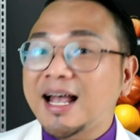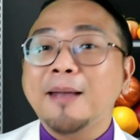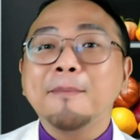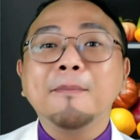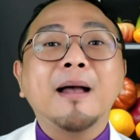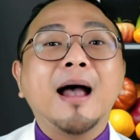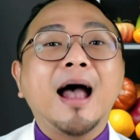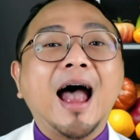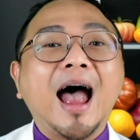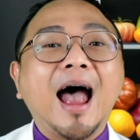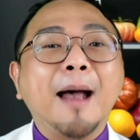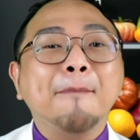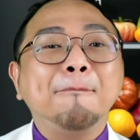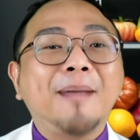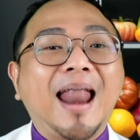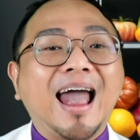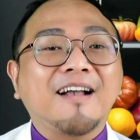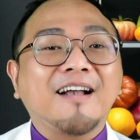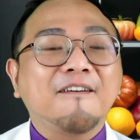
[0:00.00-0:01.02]
time
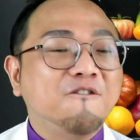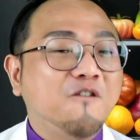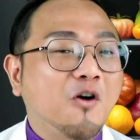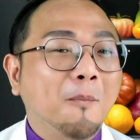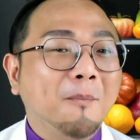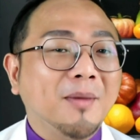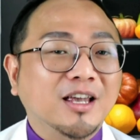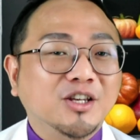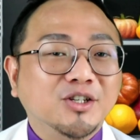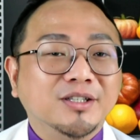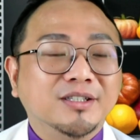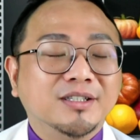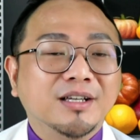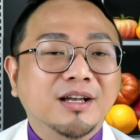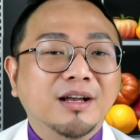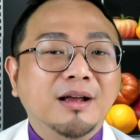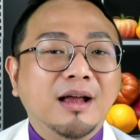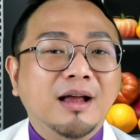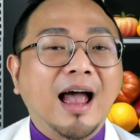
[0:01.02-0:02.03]
plaque
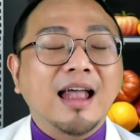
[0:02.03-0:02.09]
formations.